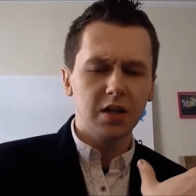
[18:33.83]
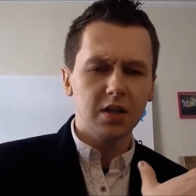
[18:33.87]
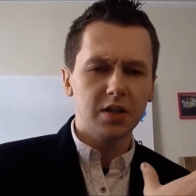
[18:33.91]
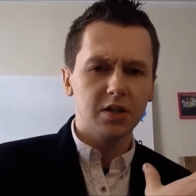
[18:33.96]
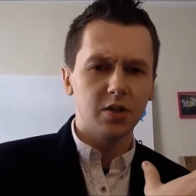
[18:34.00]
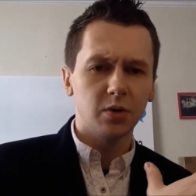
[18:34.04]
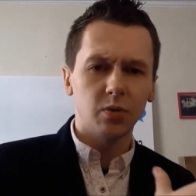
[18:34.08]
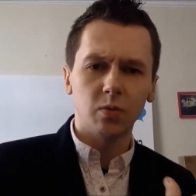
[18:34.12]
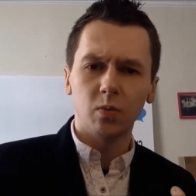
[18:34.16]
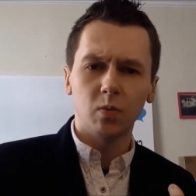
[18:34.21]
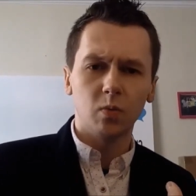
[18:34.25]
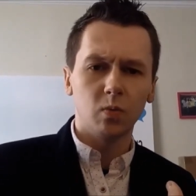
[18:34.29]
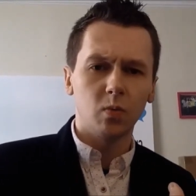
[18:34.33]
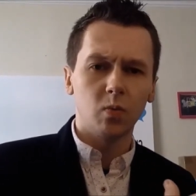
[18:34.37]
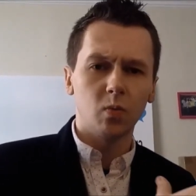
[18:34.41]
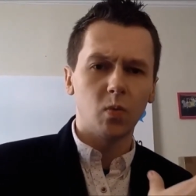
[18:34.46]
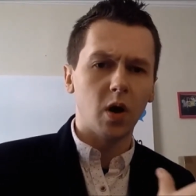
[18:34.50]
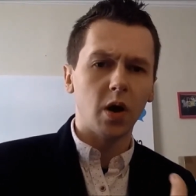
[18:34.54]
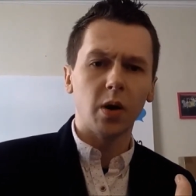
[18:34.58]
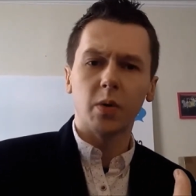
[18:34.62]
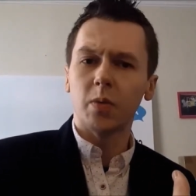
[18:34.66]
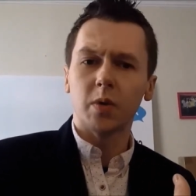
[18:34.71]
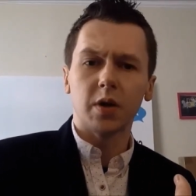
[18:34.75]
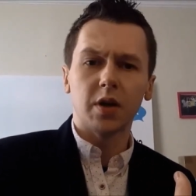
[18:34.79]
So
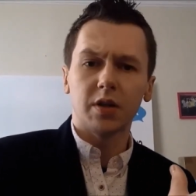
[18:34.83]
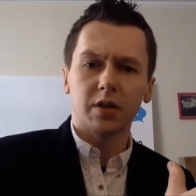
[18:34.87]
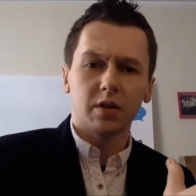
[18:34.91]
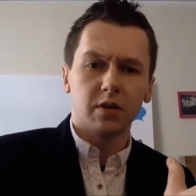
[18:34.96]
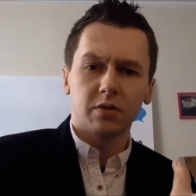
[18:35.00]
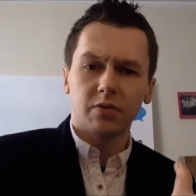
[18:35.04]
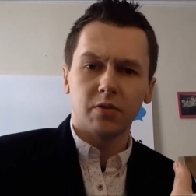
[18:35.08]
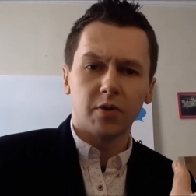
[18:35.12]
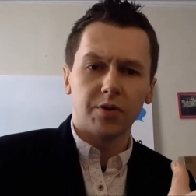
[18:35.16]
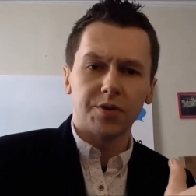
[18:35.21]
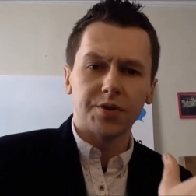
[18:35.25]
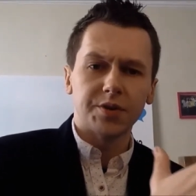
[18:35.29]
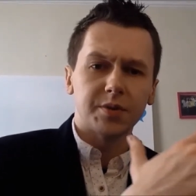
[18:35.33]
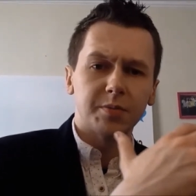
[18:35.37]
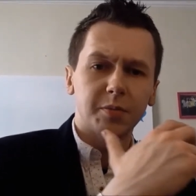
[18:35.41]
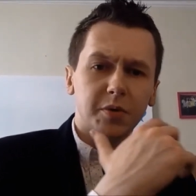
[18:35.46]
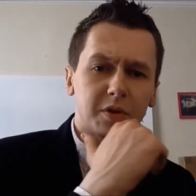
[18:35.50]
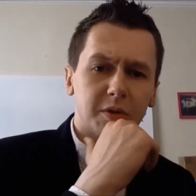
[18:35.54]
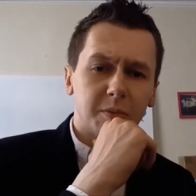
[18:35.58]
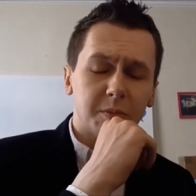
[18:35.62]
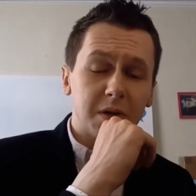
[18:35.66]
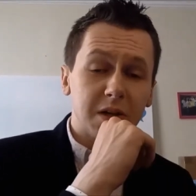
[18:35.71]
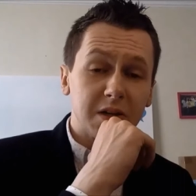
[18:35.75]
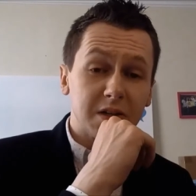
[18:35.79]
why would I throw this
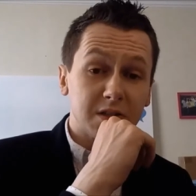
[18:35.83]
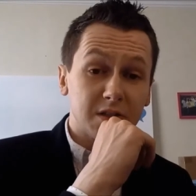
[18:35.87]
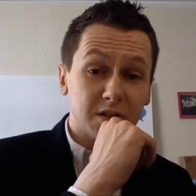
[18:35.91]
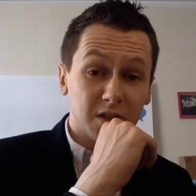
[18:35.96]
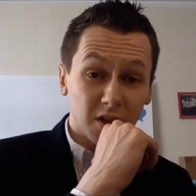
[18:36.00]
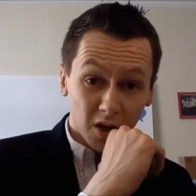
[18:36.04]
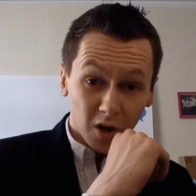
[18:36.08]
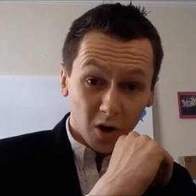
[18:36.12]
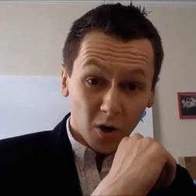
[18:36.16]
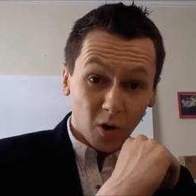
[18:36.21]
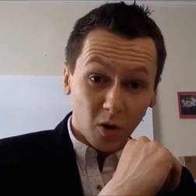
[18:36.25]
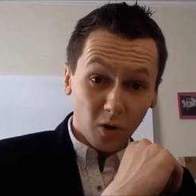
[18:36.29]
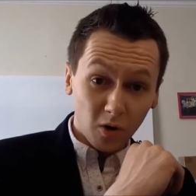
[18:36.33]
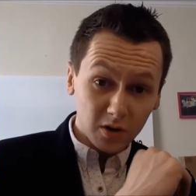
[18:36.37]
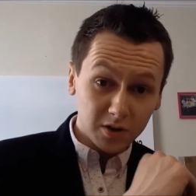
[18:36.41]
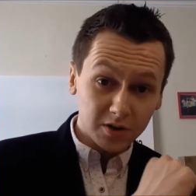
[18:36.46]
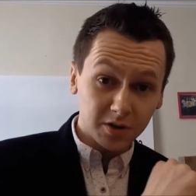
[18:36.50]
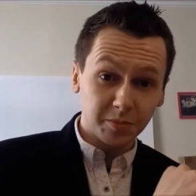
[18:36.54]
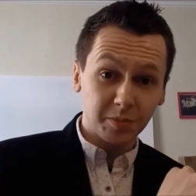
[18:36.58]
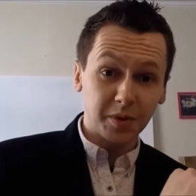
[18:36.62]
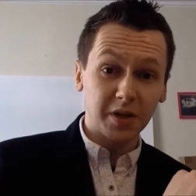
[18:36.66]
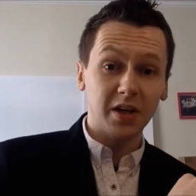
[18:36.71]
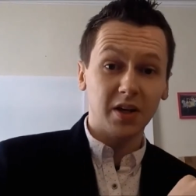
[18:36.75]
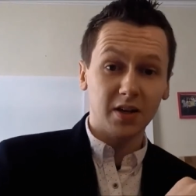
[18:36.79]
among the pigeons?
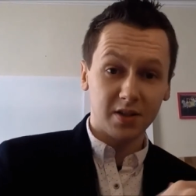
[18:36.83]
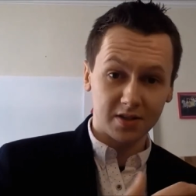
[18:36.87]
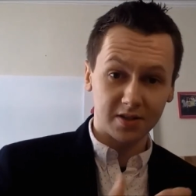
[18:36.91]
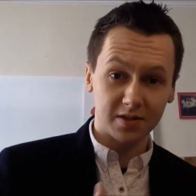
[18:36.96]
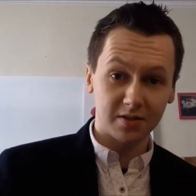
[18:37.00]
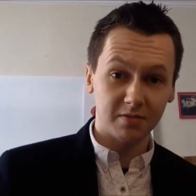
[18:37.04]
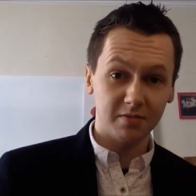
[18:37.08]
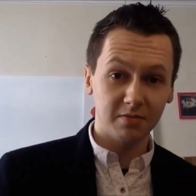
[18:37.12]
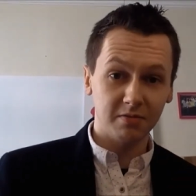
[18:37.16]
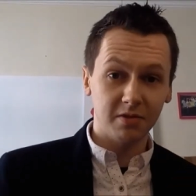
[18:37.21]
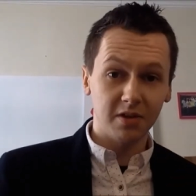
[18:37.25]
Also, because